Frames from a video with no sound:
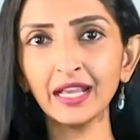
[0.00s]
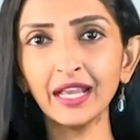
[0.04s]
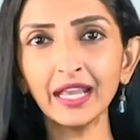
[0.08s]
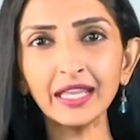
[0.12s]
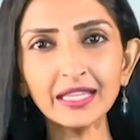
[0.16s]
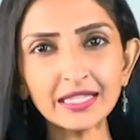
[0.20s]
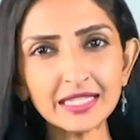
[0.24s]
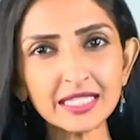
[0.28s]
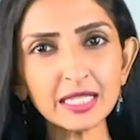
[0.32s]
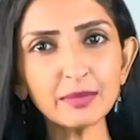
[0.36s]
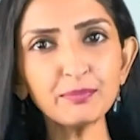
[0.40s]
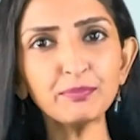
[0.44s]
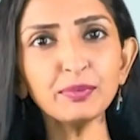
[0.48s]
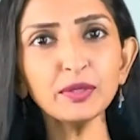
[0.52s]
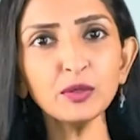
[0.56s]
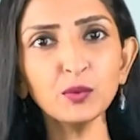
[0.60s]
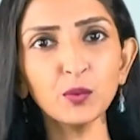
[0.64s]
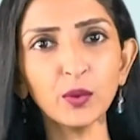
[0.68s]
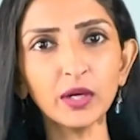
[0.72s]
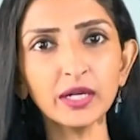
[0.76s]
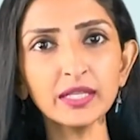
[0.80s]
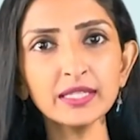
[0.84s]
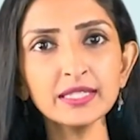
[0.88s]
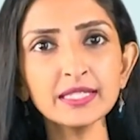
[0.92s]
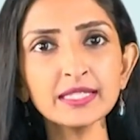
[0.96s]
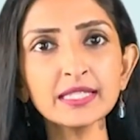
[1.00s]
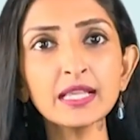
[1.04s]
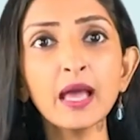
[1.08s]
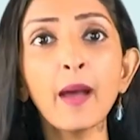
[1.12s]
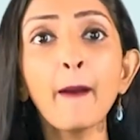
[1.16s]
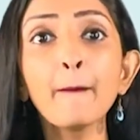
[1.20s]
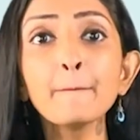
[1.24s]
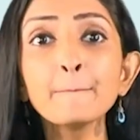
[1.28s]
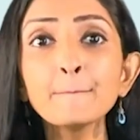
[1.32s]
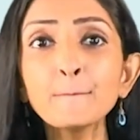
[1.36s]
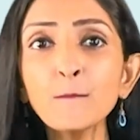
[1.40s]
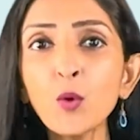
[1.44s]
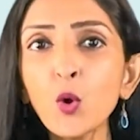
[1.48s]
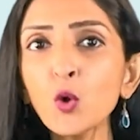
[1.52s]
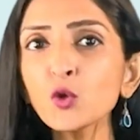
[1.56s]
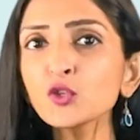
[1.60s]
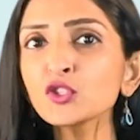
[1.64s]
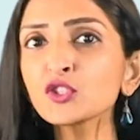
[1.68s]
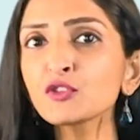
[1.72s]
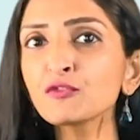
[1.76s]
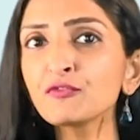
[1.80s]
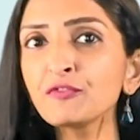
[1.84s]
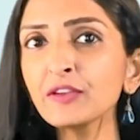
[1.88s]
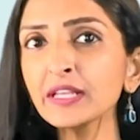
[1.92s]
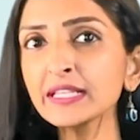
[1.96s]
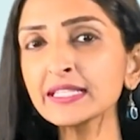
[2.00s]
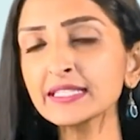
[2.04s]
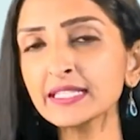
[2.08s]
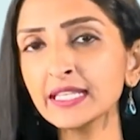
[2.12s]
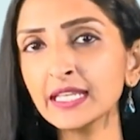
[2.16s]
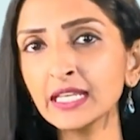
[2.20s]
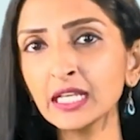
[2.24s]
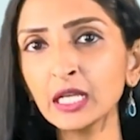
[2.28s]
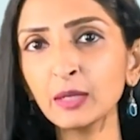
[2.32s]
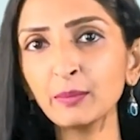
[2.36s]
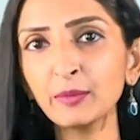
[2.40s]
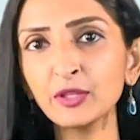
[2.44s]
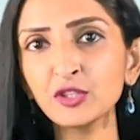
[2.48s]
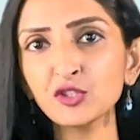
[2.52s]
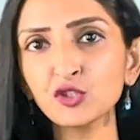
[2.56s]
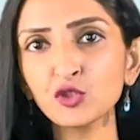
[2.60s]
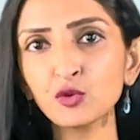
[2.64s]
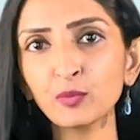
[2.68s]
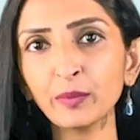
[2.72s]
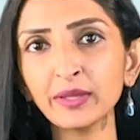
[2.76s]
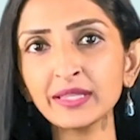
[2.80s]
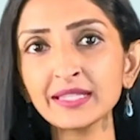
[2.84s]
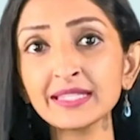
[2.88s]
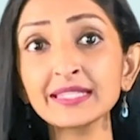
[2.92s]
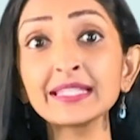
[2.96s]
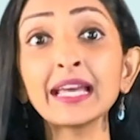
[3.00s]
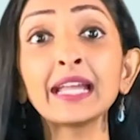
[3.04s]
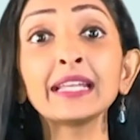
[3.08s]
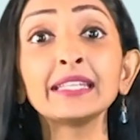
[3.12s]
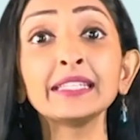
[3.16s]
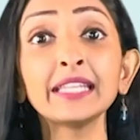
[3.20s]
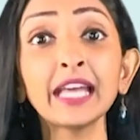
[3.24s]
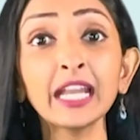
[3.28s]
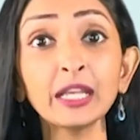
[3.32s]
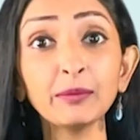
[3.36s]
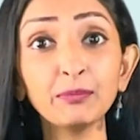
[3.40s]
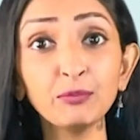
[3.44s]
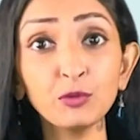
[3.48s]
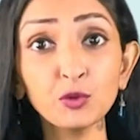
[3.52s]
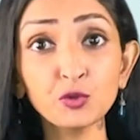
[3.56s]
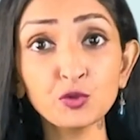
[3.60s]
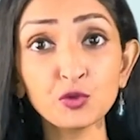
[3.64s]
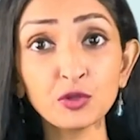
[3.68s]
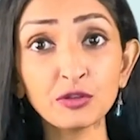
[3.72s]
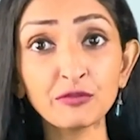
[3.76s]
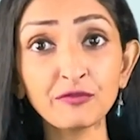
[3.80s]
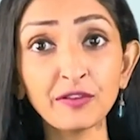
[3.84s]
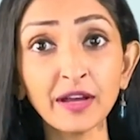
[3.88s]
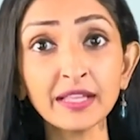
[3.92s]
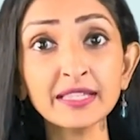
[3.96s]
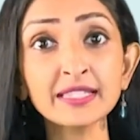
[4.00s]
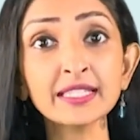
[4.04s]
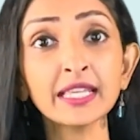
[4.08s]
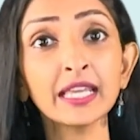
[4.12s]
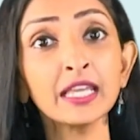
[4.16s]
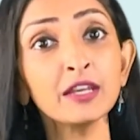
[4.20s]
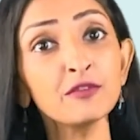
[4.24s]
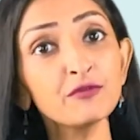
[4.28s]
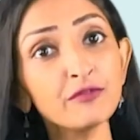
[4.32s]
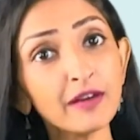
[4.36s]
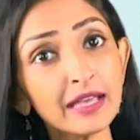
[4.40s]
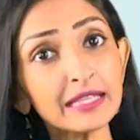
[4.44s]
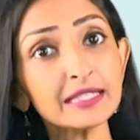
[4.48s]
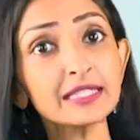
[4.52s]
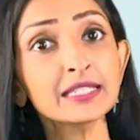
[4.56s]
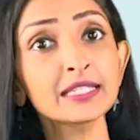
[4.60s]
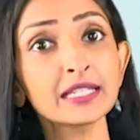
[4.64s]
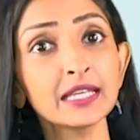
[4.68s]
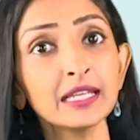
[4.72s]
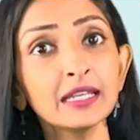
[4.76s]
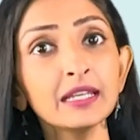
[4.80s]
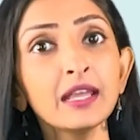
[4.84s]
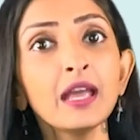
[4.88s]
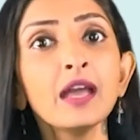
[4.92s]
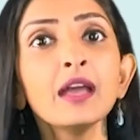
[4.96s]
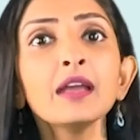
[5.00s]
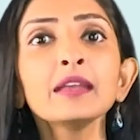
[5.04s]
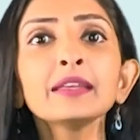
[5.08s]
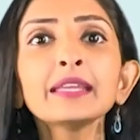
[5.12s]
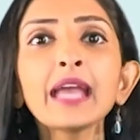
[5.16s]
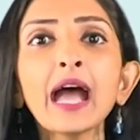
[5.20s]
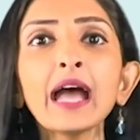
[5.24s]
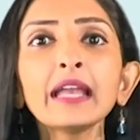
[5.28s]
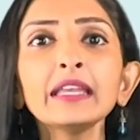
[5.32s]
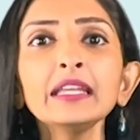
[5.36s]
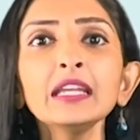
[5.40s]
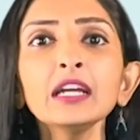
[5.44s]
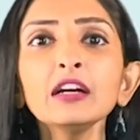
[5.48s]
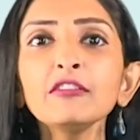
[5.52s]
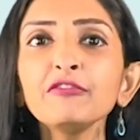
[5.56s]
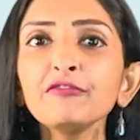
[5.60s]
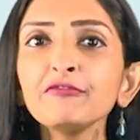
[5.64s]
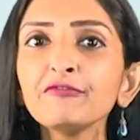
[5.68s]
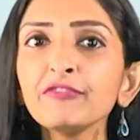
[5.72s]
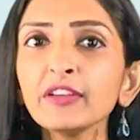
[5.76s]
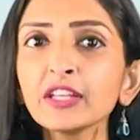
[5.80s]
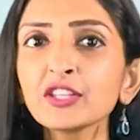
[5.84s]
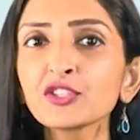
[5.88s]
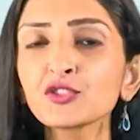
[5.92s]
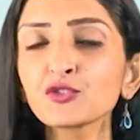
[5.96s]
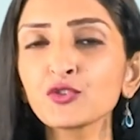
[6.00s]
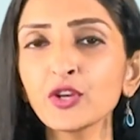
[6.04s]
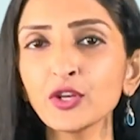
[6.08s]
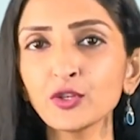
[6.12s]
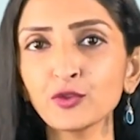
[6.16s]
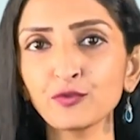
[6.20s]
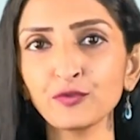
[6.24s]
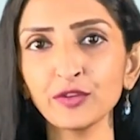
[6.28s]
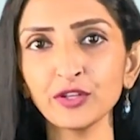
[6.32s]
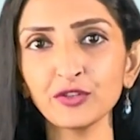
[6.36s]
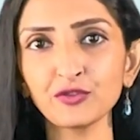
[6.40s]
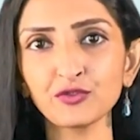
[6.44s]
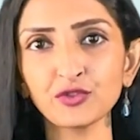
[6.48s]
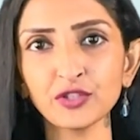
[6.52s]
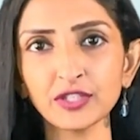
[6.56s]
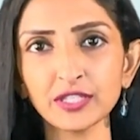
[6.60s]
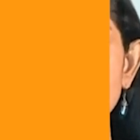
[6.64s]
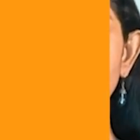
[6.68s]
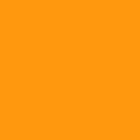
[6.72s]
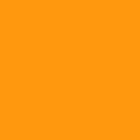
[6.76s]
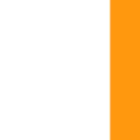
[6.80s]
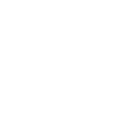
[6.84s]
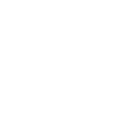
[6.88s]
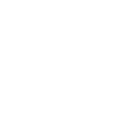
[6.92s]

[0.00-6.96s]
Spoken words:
In simple words, most fixed income instruments that debt mutual funds invest in carry a fixed rate of interest.